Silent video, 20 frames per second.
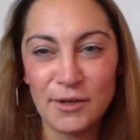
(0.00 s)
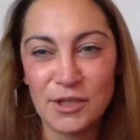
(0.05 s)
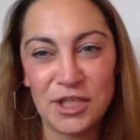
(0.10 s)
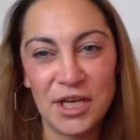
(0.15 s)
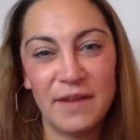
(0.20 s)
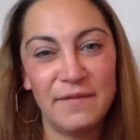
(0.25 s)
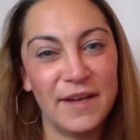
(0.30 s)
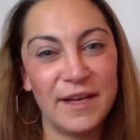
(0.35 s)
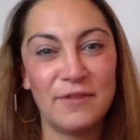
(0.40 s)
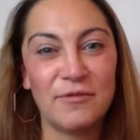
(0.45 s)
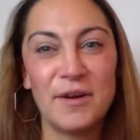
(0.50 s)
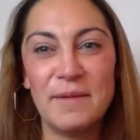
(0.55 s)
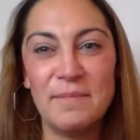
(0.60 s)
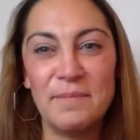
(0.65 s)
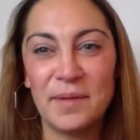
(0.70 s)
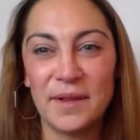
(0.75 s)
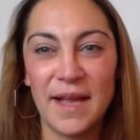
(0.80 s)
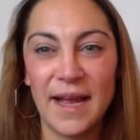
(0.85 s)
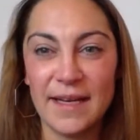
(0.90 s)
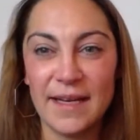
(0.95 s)
shaving cream
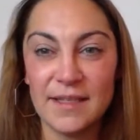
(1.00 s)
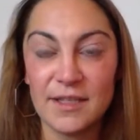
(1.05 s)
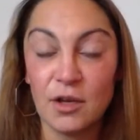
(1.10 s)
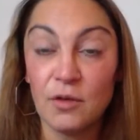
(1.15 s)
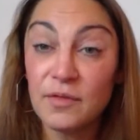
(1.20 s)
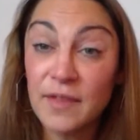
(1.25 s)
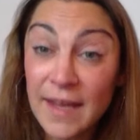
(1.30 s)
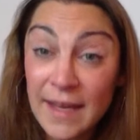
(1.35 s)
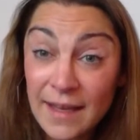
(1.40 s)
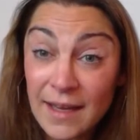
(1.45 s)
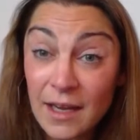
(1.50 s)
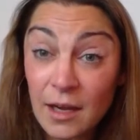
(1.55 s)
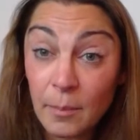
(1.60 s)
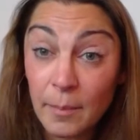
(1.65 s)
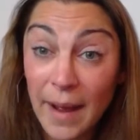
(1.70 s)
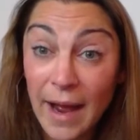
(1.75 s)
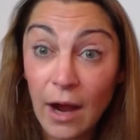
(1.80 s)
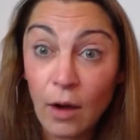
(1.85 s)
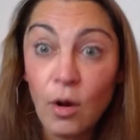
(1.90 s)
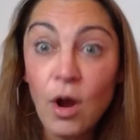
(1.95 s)
play. So thinking
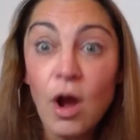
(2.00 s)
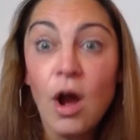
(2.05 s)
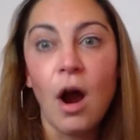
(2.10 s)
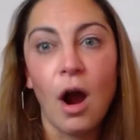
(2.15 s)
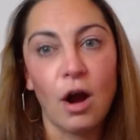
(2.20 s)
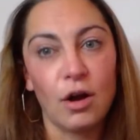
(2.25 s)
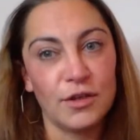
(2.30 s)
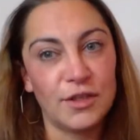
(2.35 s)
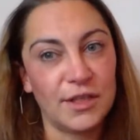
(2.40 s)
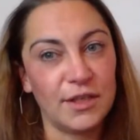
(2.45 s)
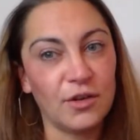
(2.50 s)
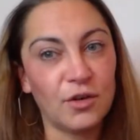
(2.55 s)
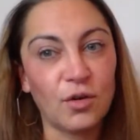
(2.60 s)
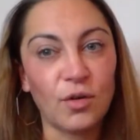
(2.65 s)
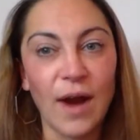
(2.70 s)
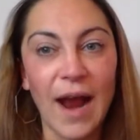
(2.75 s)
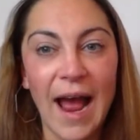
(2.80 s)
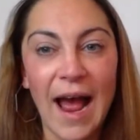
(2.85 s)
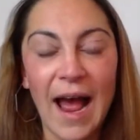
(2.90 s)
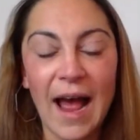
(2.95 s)
about arts and
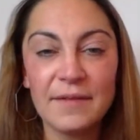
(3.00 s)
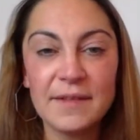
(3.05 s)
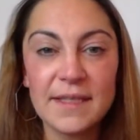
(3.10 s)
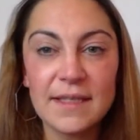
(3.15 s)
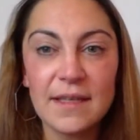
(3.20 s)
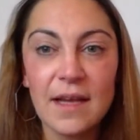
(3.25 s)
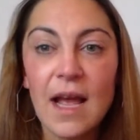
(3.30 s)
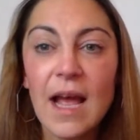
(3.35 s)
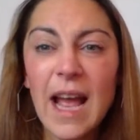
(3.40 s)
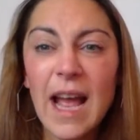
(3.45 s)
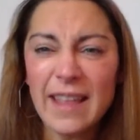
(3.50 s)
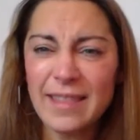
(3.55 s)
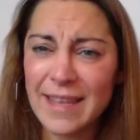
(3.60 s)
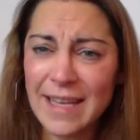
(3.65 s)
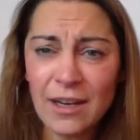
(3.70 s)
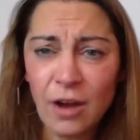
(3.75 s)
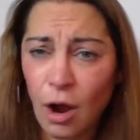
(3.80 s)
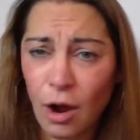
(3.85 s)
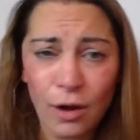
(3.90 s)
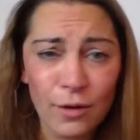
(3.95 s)
crafts.
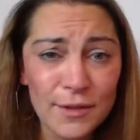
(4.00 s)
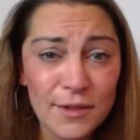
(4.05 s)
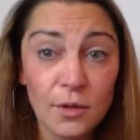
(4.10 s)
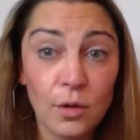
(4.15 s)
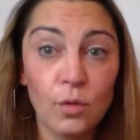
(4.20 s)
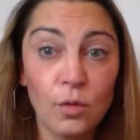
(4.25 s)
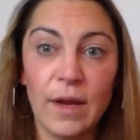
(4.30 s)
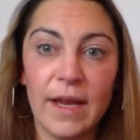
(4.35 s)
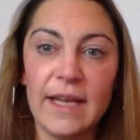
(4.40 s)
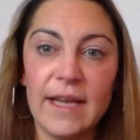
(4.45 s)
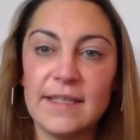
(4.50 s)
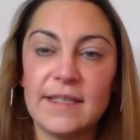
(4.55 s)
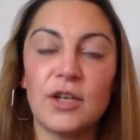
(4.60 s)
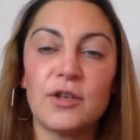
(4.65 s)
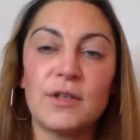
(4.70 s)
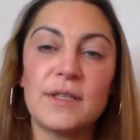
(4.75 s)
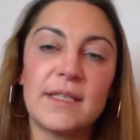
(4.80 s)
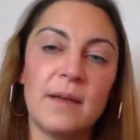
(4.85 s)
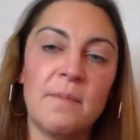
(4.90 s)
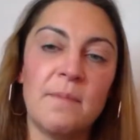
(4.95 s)
Think also, is there
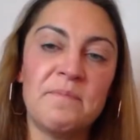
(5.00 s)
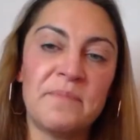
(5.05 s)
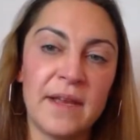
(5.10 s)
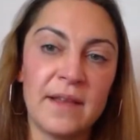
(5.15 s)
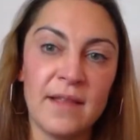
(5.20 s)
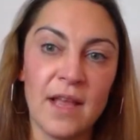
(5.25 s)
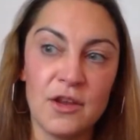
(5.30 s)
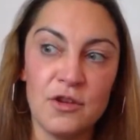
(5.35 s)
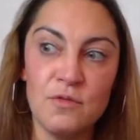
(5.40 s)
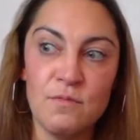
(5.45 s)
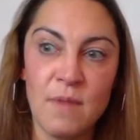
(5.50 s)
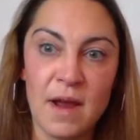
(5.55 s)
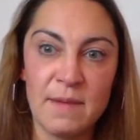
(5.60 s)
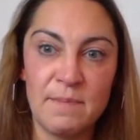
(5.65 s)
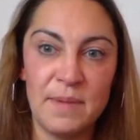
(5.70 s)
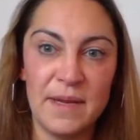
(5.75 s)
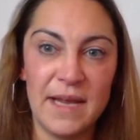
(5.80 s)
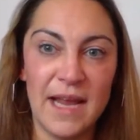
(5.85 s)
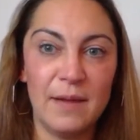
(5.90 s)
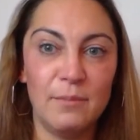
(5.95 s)
something that you might
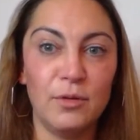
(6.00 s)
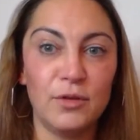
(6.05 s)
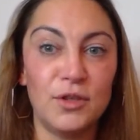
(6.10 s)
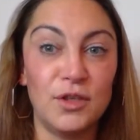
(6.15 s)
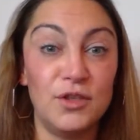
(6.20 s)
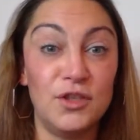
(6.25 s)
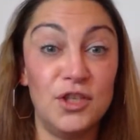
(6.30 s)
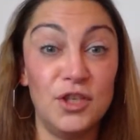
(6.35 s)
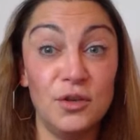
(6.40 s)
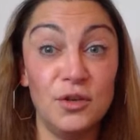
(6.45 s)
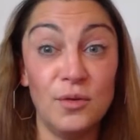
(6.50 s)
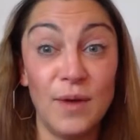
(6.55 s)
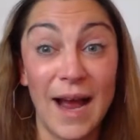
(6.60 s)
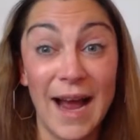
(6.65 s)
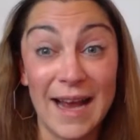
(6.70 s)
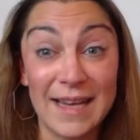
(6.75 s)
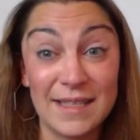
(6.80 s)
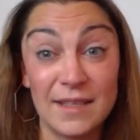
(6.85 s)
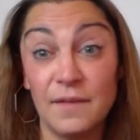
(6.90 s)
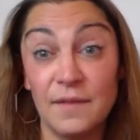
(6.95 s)
be able to do
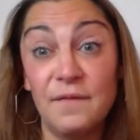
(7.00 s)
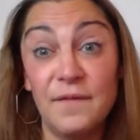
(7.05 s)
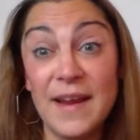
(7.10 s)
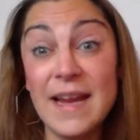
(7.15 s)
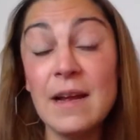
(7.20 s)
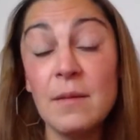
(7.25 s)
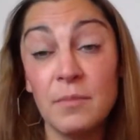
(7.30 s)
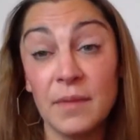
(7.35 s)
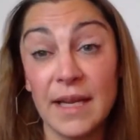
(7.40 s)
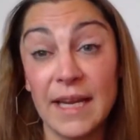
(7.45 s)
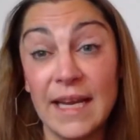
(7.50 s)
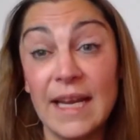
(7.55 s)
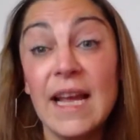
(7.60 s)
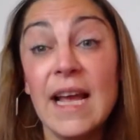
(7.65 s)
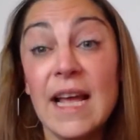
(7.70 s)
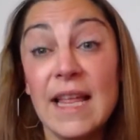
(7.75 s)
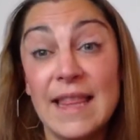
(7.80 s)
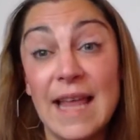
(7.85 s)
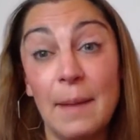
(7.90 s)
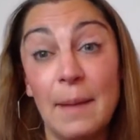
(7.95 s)
as a family
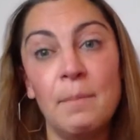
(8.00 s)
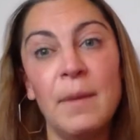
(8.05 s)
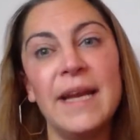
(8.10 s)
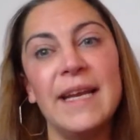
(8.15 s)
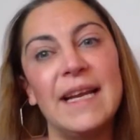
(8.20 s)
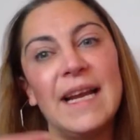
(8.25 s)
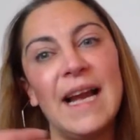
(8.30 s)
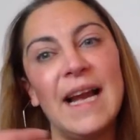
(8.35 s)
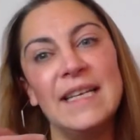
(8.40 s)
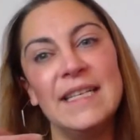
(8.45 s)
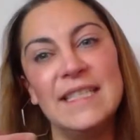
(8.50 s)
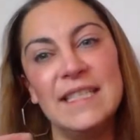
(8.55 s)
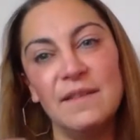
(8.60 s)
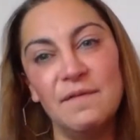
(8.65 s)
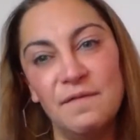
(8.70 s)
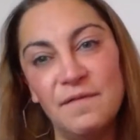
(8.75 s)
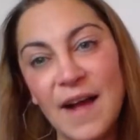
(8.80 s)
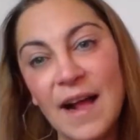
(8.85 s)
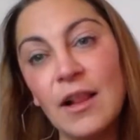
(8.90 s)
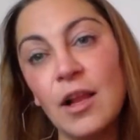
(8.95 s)
that might kind of
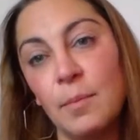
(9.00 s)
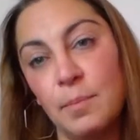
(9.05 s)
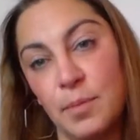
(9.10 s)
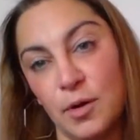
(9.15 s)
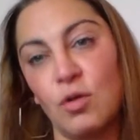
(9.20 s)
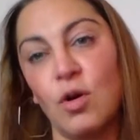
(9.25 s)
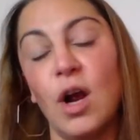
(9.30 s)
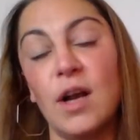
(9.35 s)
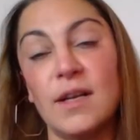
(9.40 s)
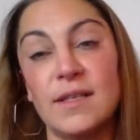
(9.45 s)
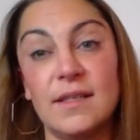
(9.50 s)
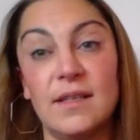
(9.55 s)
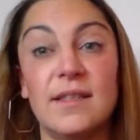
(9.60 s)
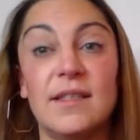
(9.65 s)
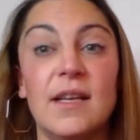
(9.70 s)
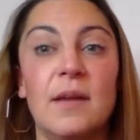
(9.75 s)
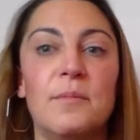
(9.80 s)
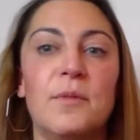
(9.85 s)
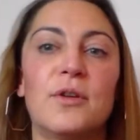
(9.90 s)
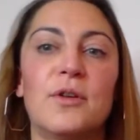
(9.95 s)
develop across the
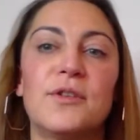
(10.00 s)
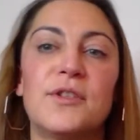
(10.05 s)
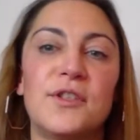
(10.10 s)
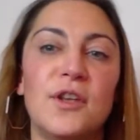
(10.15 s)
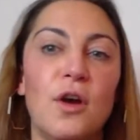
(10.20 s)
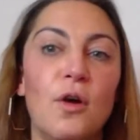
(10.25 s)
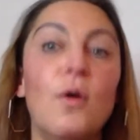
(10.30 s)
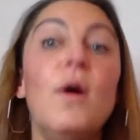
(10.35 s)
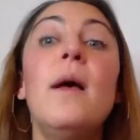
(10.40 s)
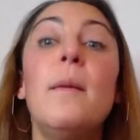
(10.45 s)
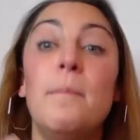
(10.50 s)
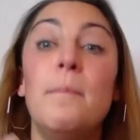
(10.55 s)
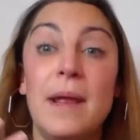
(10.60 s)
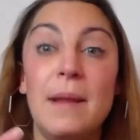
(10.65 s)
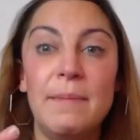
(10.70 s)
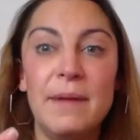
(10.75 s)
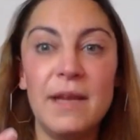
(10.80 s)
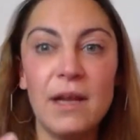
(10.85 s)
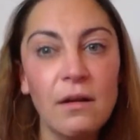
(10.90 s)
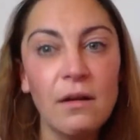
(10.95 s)
summer? So
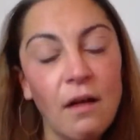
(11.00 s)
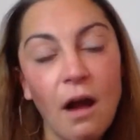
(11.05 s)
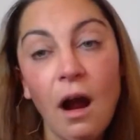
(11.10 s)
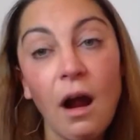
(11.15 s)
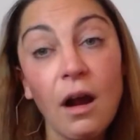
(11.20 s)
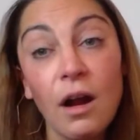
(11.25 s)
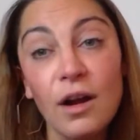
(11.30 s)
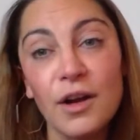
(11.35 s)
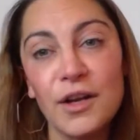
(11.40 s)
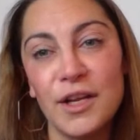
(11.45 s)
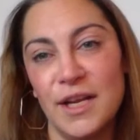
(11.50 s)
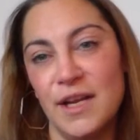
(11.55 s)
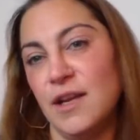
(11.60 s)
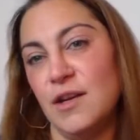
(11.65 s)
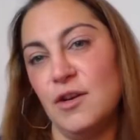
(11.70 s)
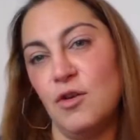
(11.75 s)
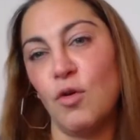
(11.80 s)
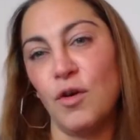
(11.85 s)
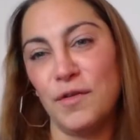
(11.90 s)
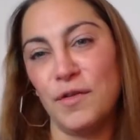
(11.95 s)
maybe a garden,
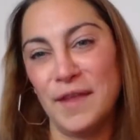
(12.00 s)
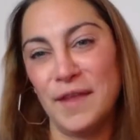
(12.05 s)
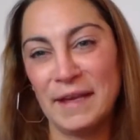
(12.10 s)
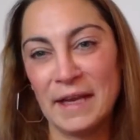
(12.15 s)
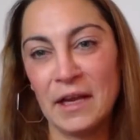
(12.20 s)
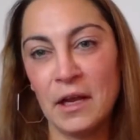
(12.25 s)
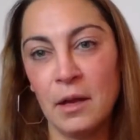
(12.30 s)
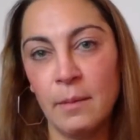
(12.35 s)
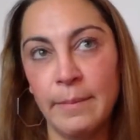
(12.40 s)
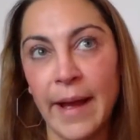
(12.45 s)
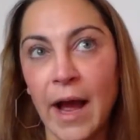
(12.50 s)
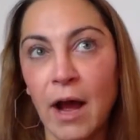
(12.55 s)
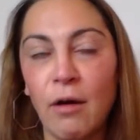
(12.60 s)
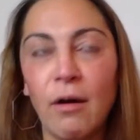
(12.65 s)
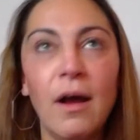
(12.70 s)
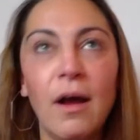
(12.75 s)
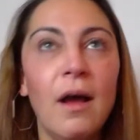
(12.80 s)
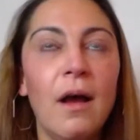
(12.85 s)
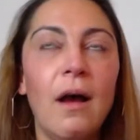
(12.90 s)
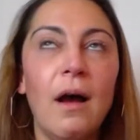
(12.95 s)
or thinking
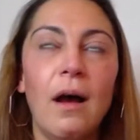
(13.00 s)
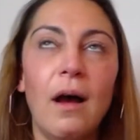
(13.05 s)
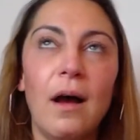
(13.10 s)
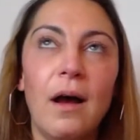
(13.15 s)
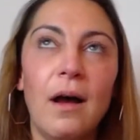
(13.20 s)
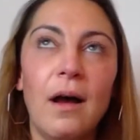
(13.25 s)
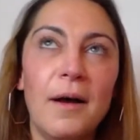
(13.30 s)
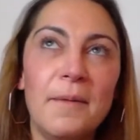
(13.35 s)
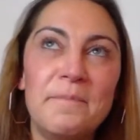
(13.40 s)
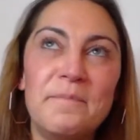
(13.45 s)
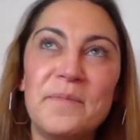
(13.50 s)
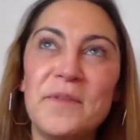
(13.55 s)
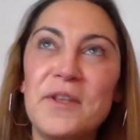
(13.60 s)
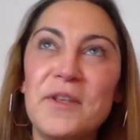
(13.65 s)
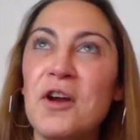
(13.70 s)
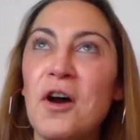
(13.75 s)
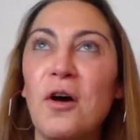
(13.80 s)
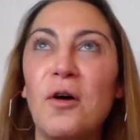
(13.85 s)
about, looking